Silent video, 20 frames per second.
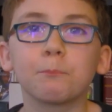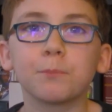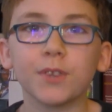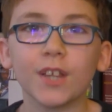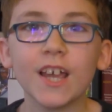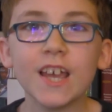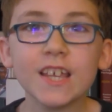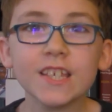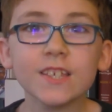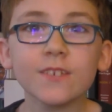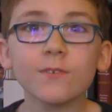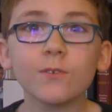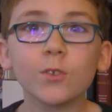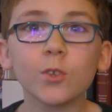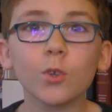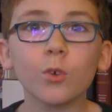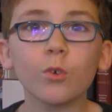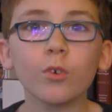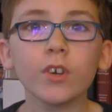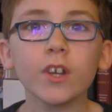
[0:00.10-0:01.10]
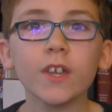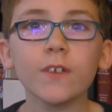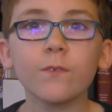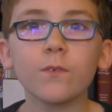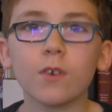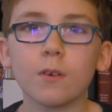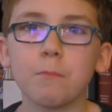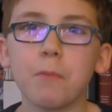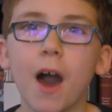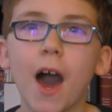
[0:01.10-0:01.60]
Blaze of Glory
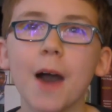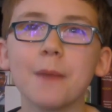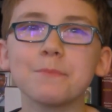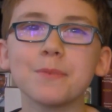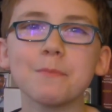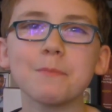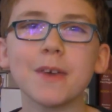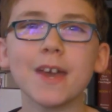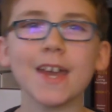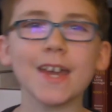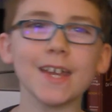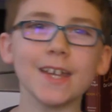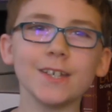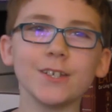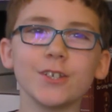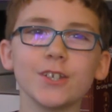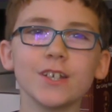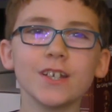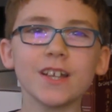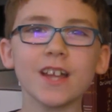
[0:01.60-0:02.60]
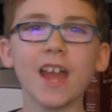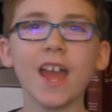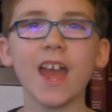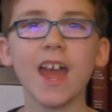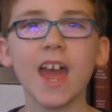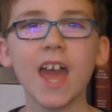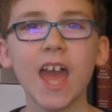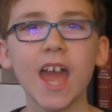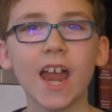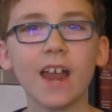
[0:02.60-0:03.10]
for Papa Mage.
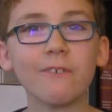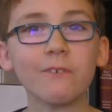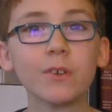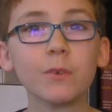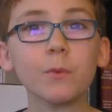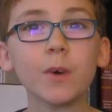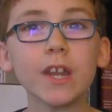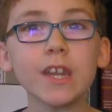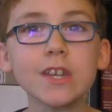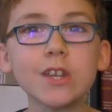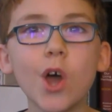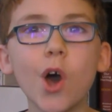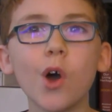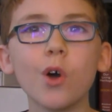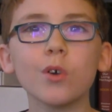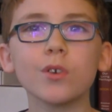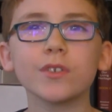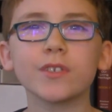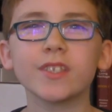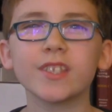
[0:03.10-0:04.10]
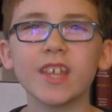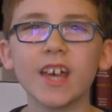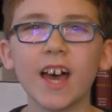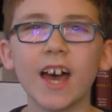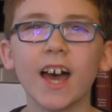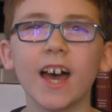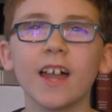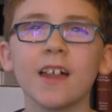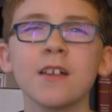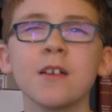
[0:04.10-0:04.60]
Everyone knows
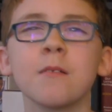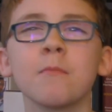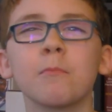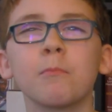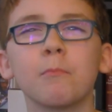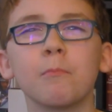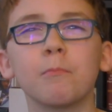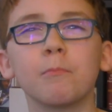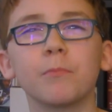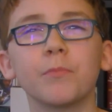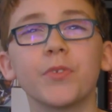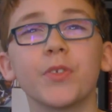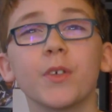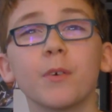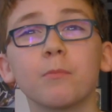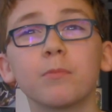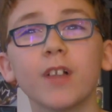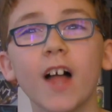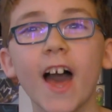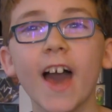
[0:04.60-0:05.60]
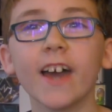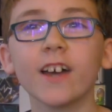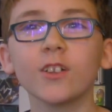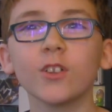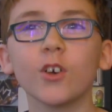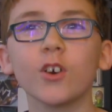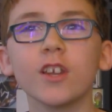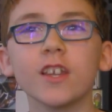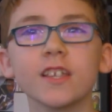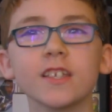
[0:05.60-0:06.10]
that the Black
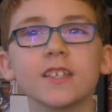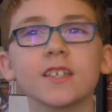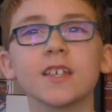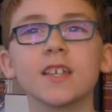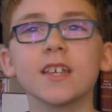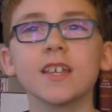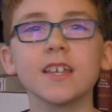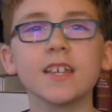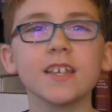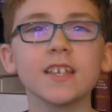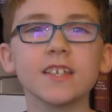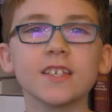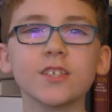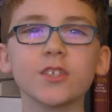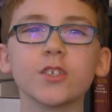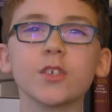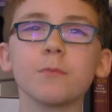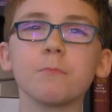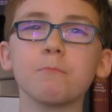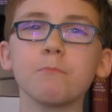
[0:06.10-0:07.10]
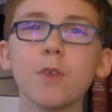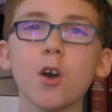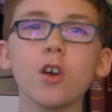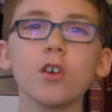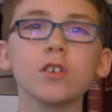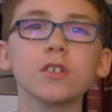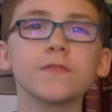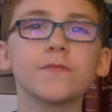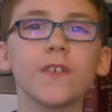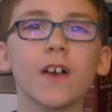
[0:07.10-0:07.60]
Lotus is the
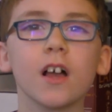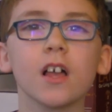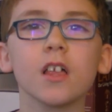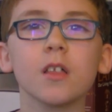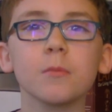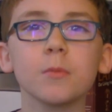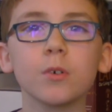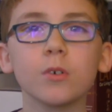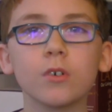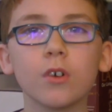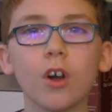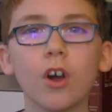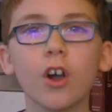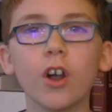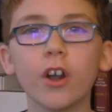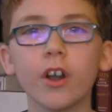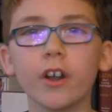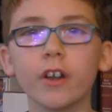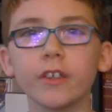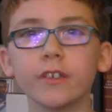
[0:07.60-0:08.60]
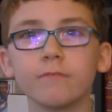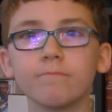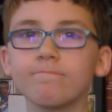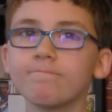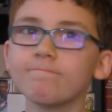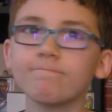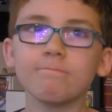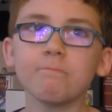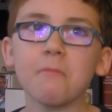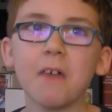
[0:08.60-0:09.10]
most valuable card
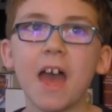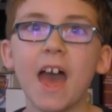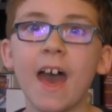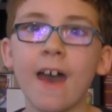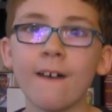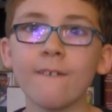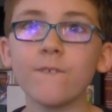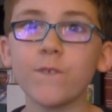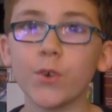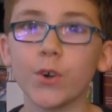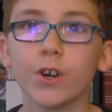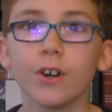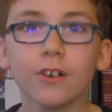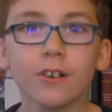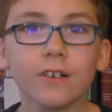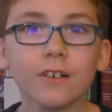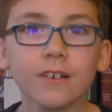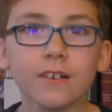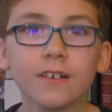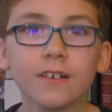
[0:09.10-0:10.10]
ever,